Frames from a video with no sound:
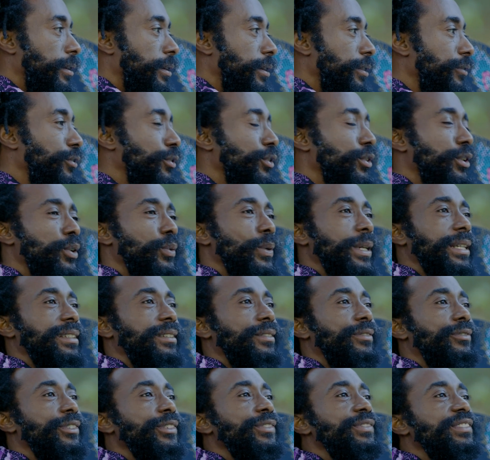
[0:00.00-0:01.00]
Even though they
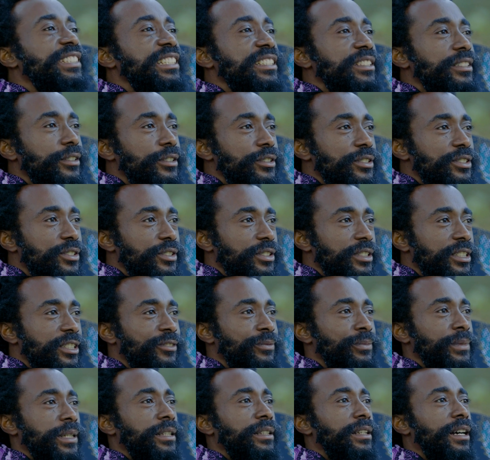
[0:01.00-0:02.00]
waited 15 years to
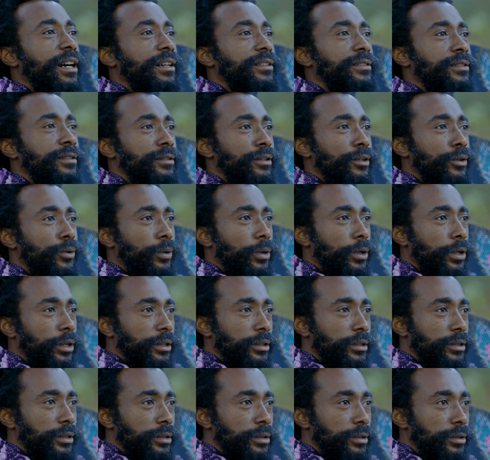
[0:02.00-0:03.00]
give me an acting
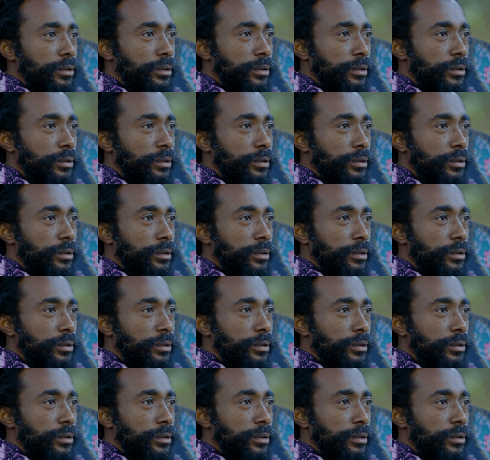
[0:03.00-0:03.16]
award.